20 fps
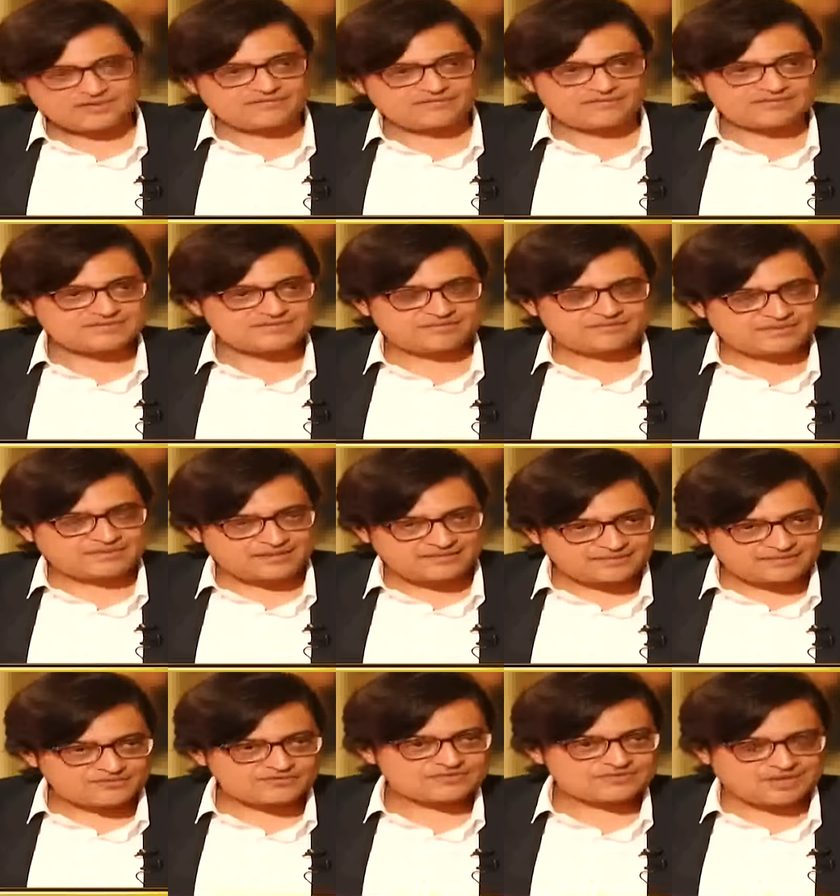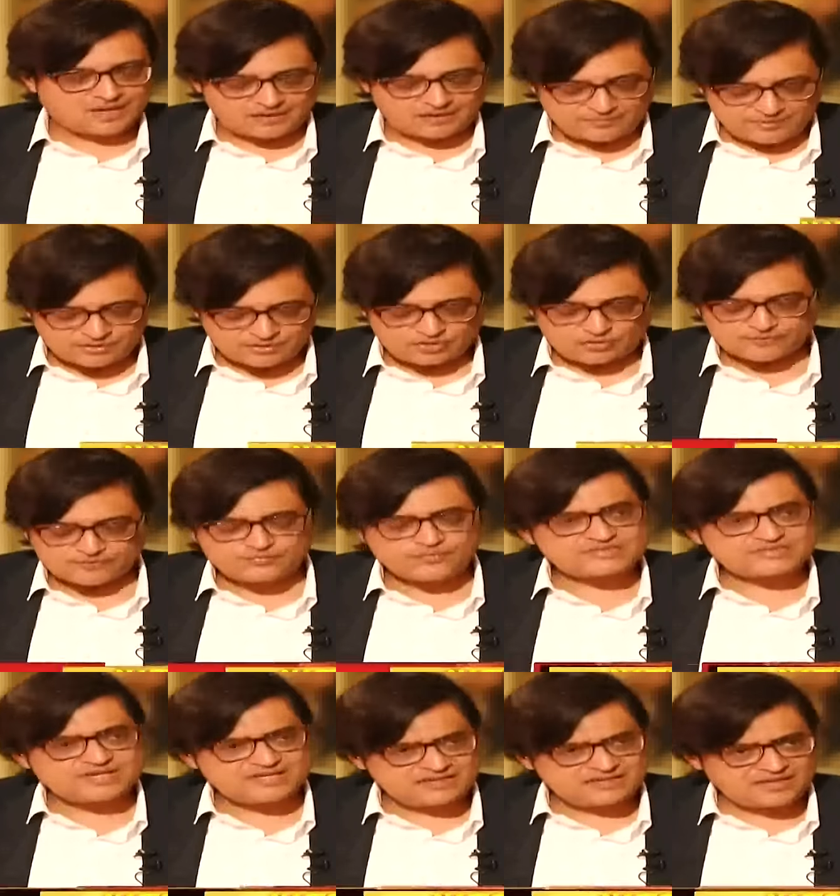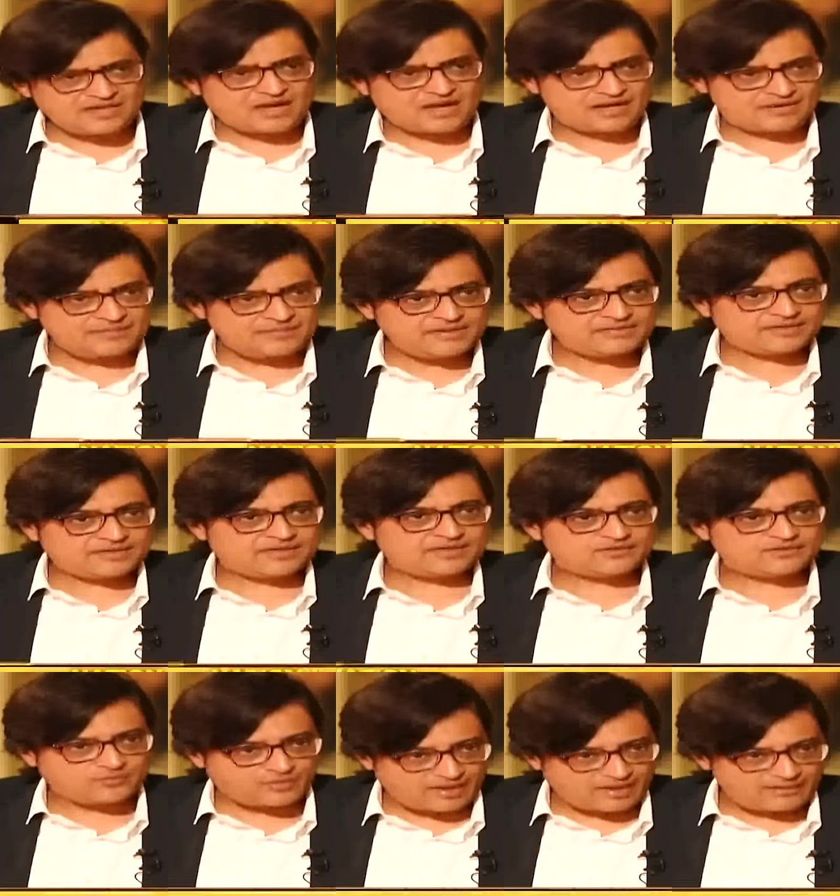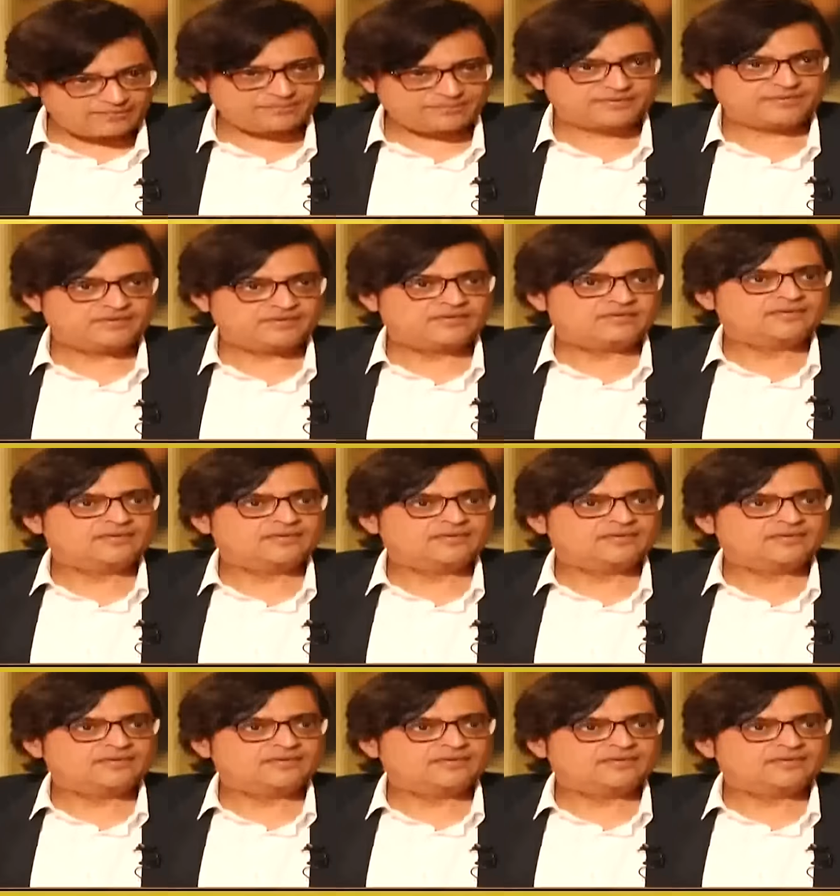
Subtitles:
there were some 10,000 army troops. We sent our army there to help,